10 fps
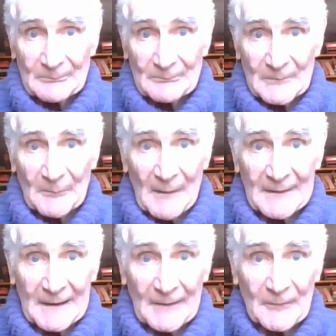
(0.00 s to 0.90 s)
But
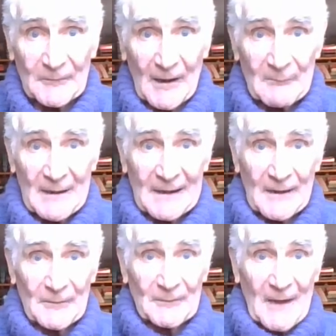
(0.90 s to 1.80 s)
many others have many
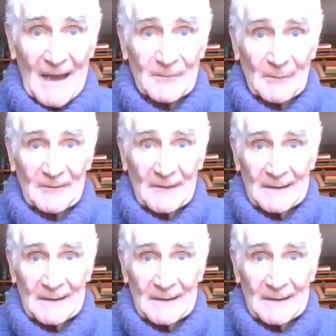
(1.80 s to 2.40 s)
other attachments.